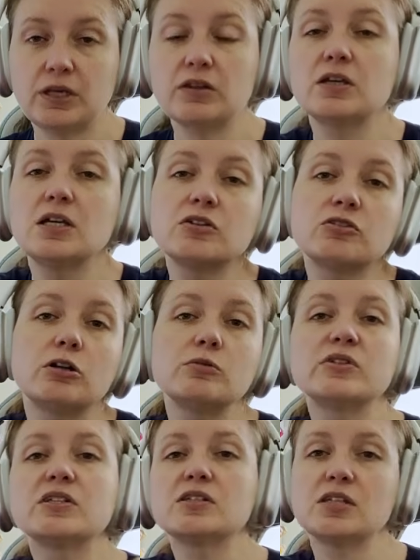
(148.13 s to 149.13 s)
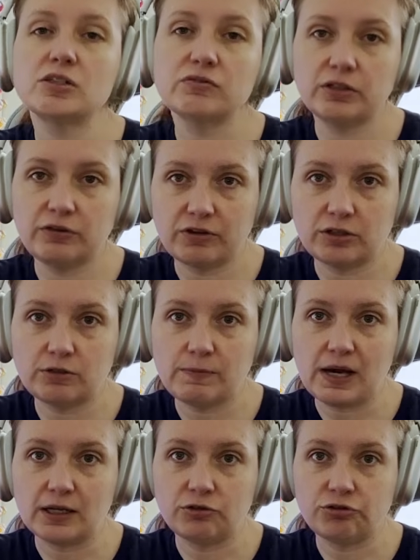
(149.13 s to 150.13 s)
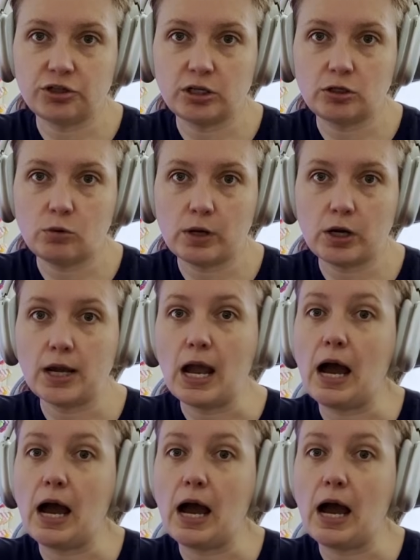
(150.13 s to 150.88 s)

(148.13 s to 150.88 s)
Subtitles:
Now, the Kickstarter was successfully funded back in January.